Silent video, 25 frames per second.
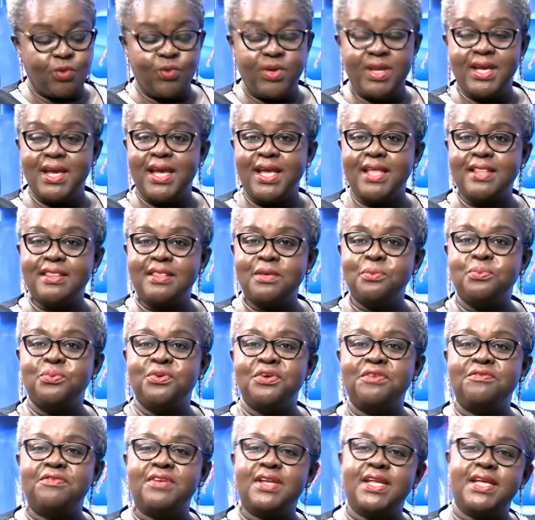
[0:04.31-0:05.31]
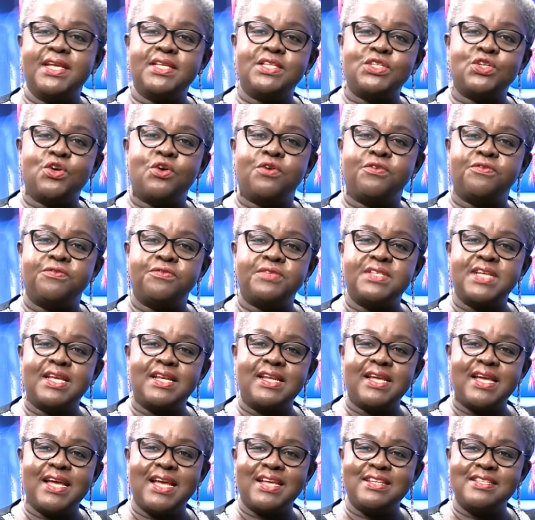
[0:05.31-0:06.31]
we had the privilege of
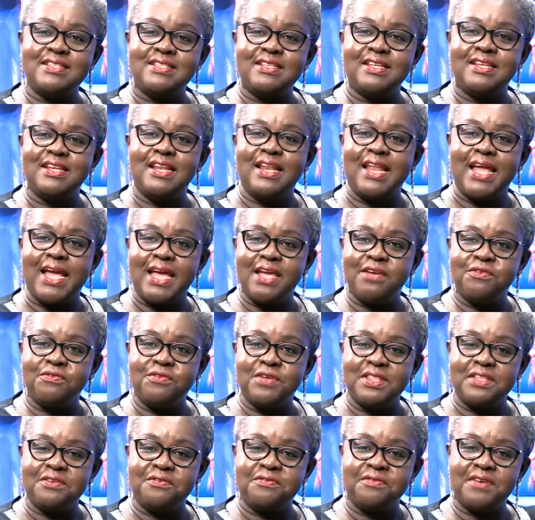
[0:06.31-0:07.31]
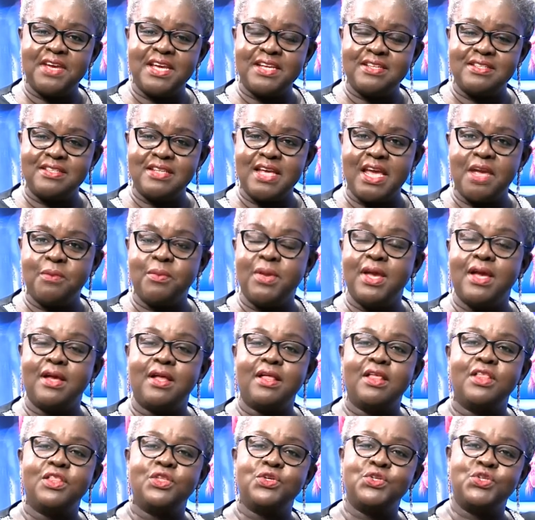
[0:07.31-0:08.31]
telecasting live for the first time a
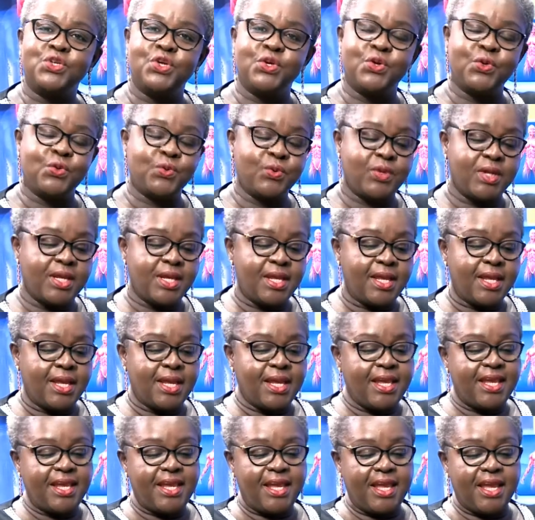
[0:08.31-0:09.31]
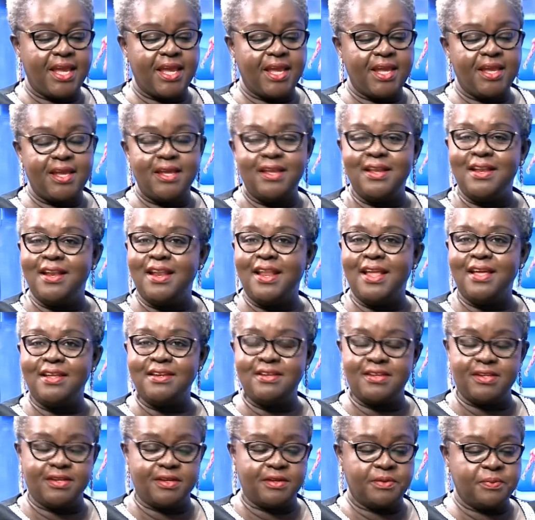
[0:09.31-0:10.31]
health show here in
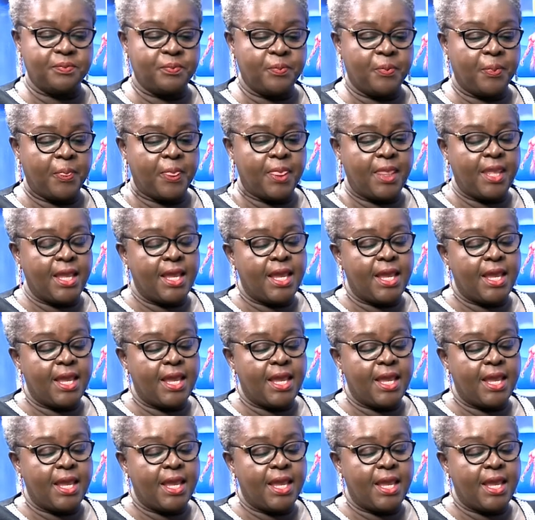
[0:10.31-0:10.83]
London.